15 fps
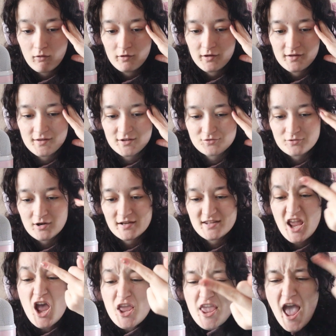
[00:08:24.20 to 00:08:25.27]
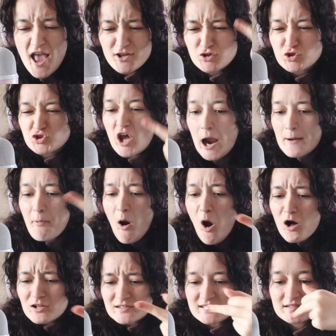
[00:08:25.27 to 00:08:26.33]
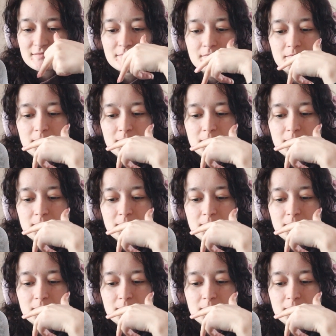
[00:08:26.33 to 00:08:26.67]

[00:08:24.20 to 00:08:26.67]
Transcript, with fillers: Yeah, that's right. Yeah, yeah, you suck balls.